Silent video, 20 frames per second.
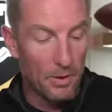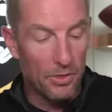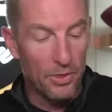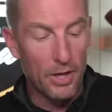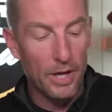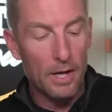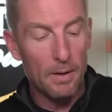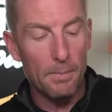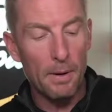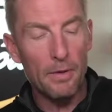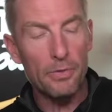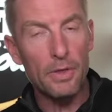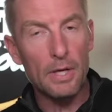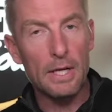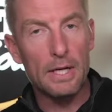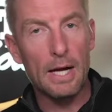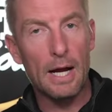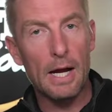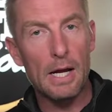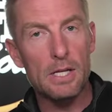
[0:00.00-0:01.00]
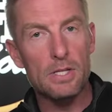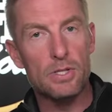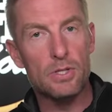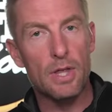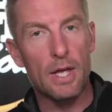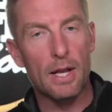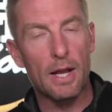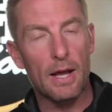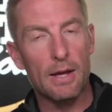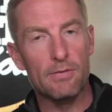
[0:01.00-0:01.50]
think about the guys
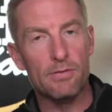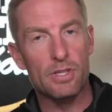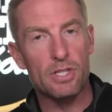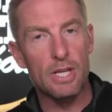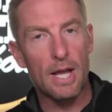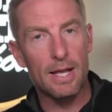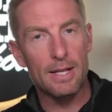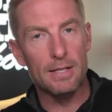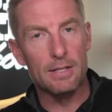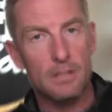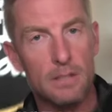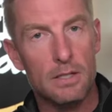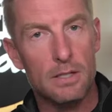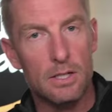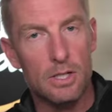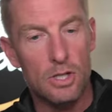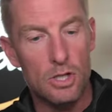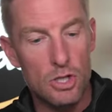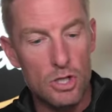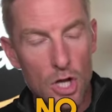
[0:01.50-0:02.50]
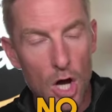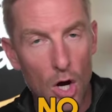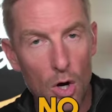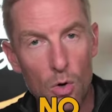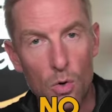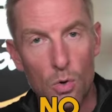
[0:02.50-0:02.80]
that have said no.